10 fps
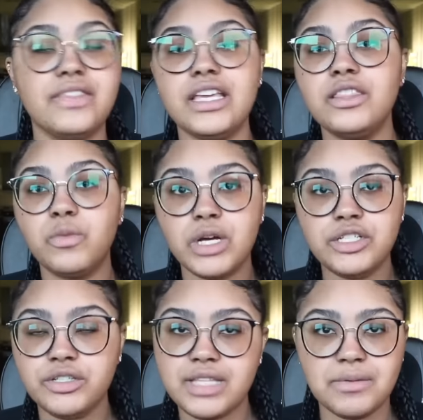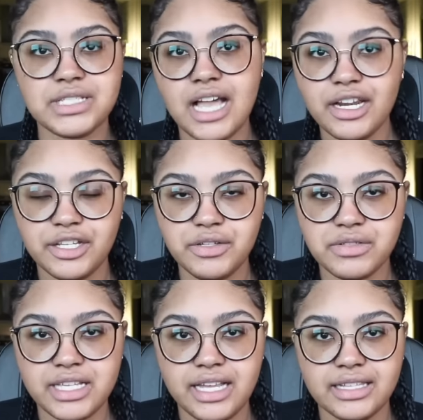then the one dude that was kind of cute
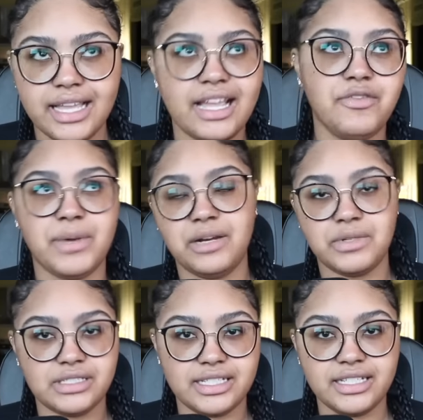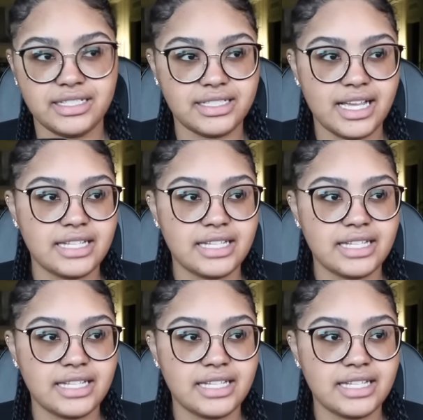saying like everybody wanted to kill his,